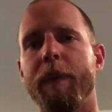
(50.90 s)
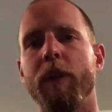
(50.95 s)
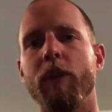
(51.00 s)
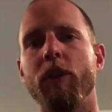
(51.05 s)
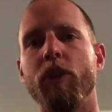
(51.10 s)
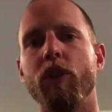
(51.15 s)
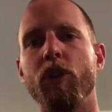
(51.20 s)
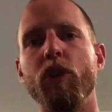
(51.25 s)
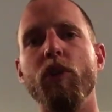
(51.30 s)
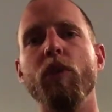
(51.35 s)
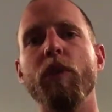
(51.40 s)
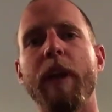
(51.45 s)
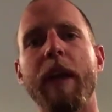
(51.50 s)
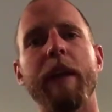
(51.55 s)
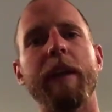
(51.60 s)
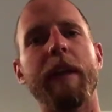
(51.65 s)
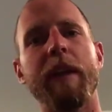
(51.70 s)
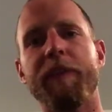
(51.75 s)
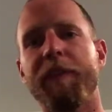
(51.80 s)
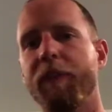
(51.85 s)
you can
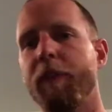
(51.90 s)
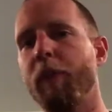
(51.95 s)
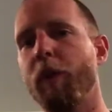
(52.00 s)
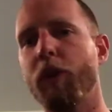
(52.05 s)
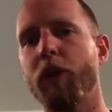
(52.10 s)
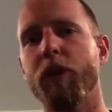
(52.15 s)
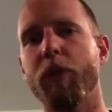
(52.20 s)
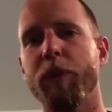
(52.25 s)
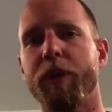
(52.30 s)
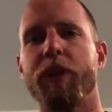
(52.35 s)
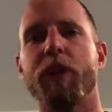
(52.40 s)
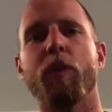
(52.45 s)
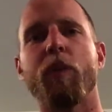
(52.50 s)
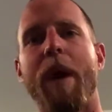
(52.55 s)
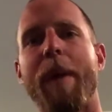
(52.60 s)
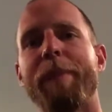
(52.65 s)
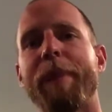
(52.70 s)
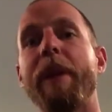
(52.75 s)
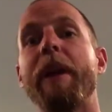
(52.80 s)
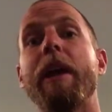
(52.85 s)
get familiar with your
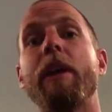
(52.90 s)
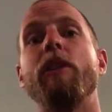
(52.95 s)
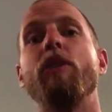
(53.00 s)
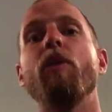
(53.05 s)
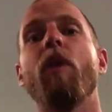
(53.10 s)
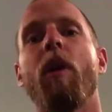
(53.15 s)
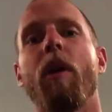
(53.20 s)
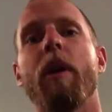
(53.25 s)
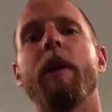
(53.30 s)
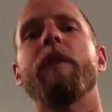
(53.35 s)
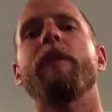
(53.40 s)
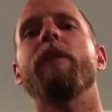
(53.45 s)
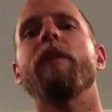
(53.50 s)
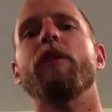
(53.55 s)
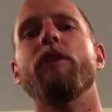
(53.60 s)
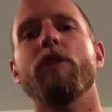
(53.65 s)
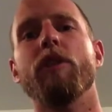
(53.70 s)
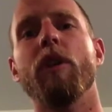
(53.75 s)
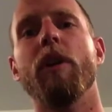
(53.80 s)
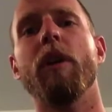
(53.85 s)
weapon, and you honestly
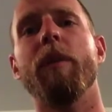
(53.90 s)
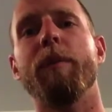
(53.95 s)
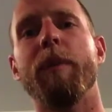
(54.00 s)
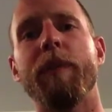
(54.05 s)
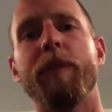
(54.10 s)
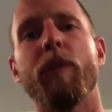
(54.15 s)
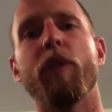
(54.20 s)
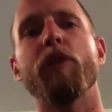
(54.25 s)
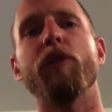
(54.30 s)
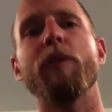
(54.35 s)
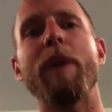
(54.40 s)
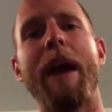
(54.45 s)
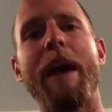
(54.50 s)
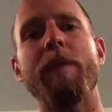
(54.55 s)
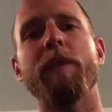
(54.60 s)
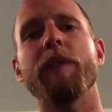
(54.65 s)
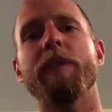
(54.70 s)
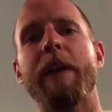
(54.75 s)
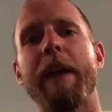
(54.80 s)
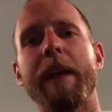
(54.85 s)
should before you
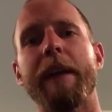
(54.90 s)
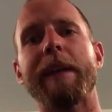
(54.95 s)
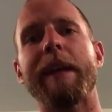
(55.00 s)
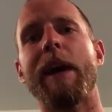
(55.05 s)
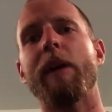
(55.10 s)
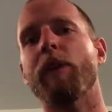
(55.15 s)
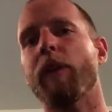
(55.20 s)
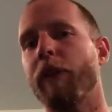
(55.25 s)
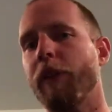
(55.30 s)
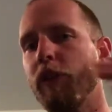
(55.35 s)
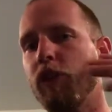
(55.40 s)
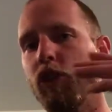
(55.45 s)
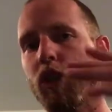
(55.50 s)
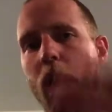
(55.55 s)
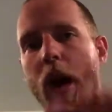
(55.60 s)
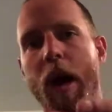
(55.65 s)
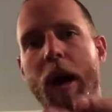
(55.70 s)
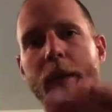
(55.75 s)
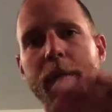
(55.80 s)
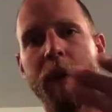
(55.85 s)
ever take it out on the
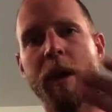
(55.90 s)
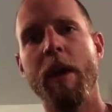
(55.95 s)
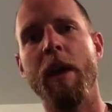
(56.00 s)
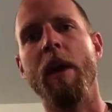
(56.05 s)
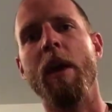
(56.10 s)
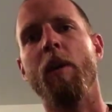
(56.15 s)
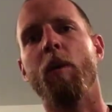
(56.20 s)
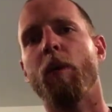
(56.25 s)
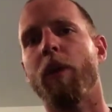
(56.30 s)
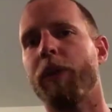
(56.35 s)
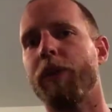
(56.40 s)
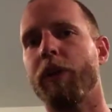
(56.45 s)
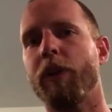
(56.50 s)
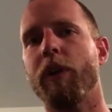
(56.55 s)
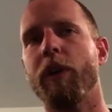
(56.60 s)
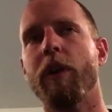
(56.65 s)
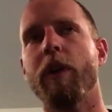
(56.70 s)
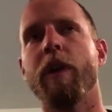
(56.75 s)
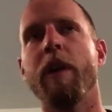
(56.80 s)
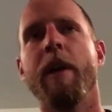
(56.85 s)
job, whether
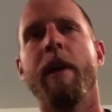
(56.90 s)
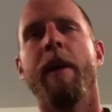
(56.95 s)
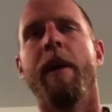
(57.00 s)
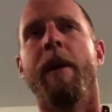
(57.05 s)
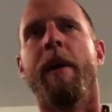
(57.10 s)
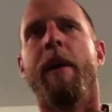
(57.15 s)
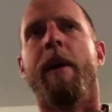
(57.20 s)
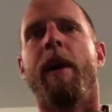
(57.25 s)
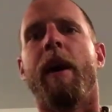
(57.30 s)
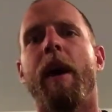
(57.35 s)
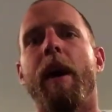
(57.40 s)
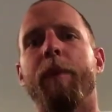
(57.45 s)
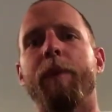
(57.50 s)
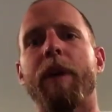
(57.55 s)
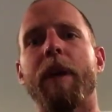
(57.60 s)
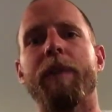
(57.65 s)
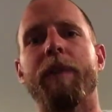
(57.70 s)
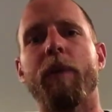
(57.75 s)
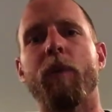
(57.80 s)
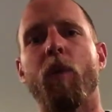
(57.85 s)
you're
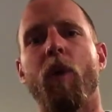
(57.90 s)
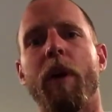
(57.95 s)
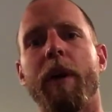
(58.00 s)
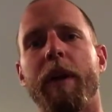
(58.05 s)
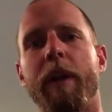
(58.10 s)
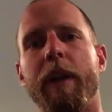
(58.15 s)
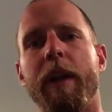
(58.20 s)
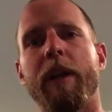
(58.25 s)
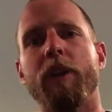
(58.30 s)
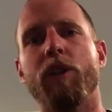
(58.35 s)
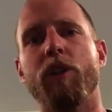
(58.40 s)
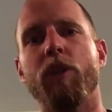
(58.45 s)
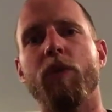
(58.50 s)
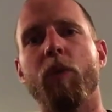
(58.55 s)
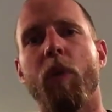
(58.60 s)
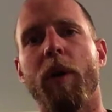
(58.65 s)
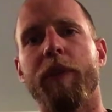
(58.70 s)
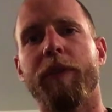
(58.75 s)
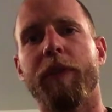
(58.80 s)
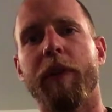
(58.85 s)
given one and issued
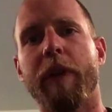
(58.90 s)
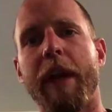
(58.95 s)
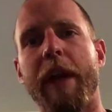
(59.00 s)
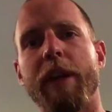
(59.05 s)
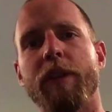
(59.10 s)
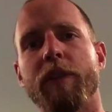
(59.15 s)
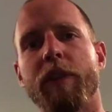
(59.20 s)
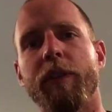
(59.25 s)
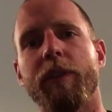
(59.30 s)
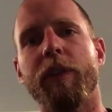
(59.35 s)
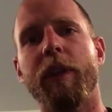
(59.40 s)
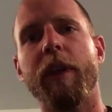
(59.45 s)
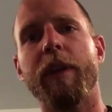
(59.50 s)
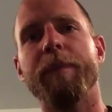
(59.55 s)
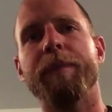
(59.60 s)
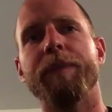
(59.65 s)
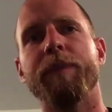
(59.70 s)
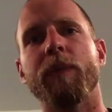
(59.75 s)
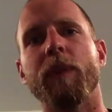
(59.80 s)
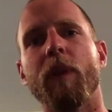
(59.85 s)
one for an agency
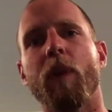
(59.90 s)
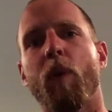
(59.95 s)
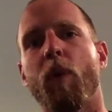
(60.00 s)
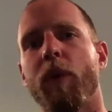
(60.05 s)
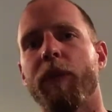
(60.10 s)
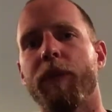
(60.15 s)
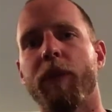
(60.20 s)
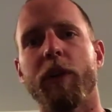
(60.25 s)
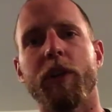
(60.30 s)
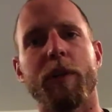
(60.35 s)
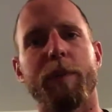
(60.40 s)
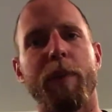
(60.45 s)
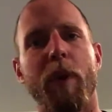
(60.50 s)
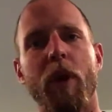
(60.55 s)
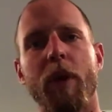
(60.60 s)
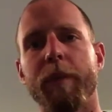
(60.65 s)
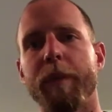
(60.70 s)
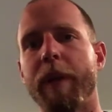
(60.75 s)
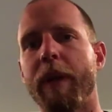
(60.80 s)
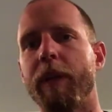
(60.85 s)
or for a
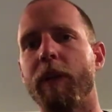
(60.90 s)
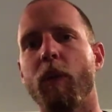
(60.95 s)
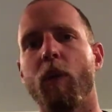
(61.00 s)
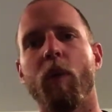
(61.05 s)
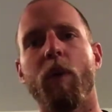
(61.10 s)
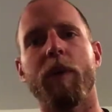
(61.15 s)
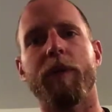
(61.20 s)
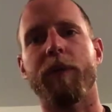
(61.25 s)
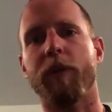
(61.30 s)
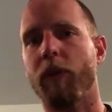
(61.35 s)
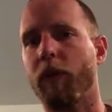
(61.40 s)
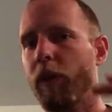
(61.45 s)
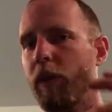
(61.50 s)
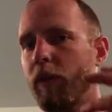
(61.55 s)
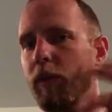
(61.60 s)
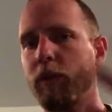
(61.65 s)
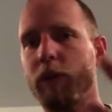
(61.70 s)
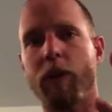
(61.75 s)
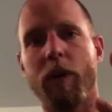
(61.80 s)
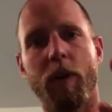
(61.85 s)
department or for
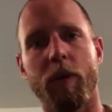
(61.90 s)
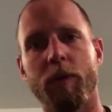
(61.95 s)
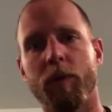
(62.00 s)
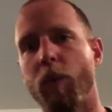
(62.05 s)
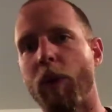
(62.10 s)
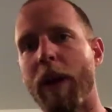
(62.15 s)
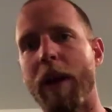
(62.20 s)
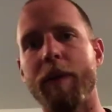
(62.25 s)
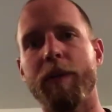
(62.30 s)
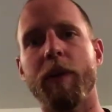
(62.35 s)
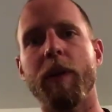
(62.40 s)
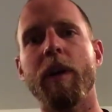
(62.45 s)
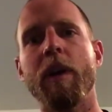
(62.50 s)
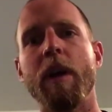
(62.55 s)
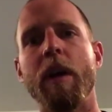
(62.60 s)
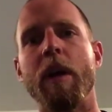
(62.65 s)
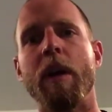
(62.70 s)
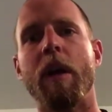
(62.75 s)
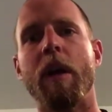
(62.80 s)
whatever,